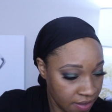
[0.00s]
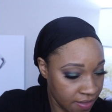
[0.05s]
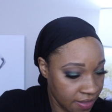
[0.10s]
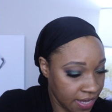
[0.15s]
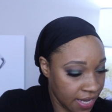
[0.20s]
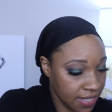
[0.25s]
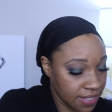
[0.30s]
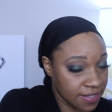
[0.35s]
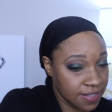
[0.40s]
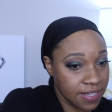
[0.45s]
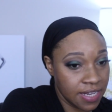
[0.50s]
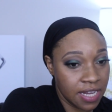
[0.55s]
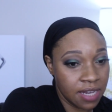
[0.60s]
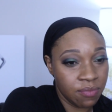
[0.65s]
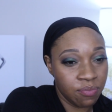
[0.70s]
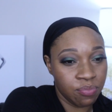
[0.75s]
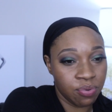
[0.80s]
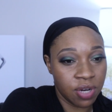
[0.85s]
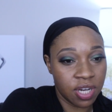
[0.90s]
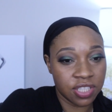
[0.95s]
that
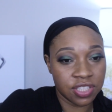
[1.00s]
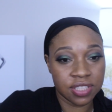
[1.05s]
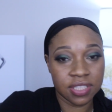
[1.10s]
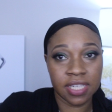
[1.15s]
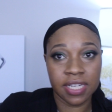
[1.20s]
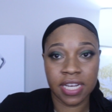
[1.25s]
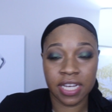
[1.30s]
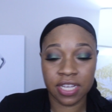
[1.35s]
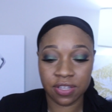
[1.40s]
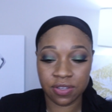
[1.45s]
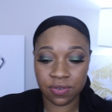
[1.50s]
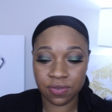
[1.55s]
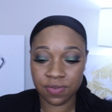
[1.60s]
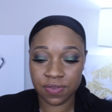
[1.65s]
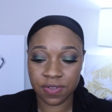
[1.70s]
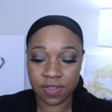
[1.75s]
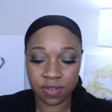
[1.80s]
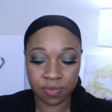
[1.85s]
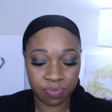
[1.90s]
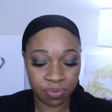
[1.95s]
same brush that I
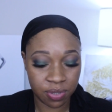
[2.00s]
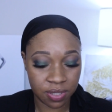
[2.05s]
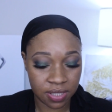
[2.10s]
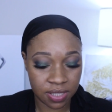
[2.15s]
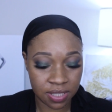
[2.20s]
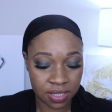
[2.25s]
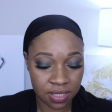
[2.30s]
used to put